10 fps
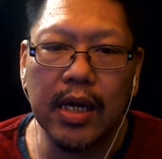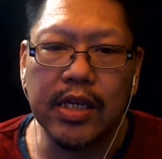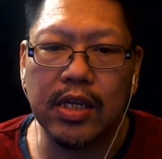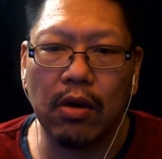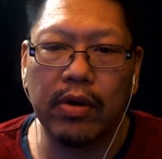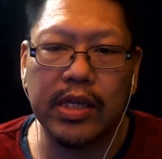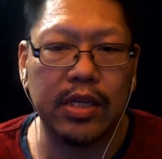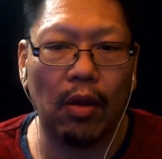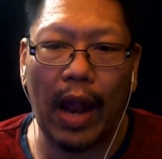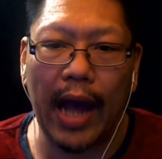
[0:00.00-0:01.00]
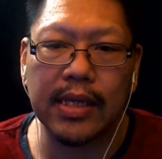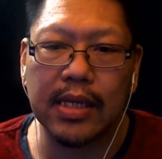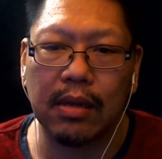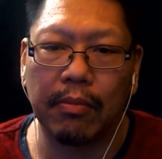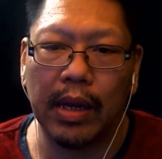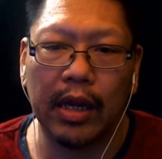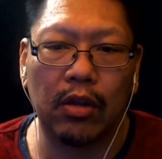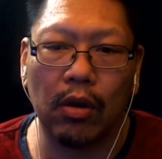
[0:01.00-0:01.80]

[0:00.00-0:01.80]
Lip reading: So it's still lasting me, and